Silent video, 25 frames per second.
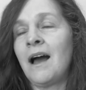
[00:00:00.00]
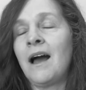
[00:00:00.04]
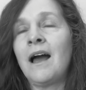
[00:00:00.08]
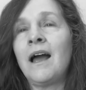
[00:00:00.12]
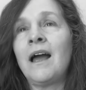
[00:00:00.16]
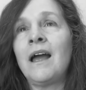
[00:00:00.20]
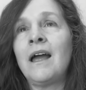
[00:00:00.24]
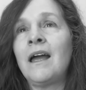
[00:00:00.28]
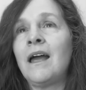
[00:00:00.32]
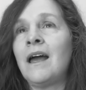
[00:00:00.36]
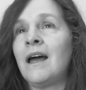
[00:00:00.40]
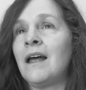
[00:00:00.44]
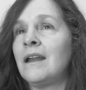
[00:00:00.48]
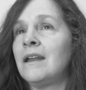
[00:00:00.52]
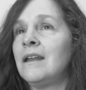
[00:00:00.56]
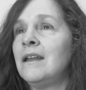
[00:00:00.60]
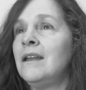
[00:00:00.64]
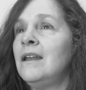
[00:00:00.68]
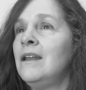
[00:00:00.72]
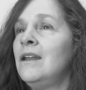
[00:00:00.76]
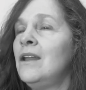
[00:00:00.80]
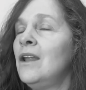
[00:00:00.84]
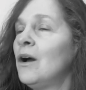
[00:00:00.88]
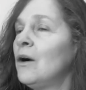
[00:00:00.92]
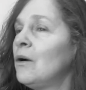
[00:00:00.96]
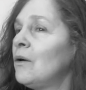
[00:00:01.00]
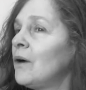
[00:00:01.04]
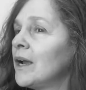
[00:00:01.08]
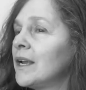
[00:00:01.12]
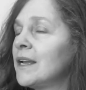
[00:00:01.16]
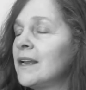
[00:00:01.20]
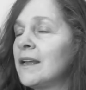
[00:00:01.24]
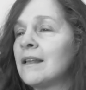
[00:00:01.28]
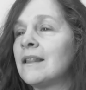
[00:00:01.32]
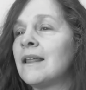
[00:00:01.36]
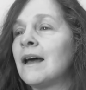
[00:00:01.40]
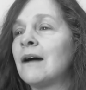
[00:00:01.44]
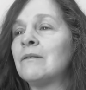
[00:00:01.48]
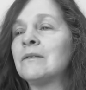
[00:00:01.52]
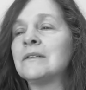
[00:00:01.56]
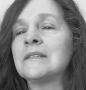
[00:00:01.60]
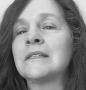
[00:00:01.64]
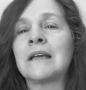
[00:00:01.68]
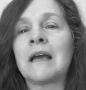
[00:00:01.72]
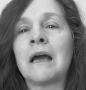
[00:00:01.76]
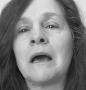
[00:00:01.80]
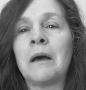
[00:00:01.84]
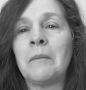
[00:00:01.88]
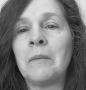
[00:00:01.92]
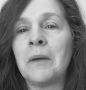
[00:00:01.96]
I had no idea that
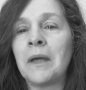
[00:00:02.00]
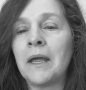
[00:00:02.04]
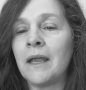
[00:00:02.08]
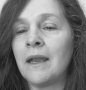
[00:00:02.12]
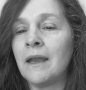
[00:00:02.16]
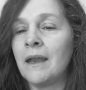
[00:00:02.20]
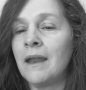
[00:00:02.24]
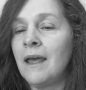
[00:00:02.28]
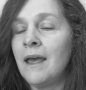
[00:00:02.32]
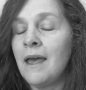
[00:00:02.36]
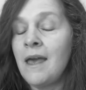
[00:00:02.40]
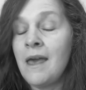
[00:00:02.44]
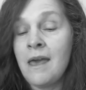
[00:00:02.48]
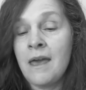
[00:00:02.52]
was coming.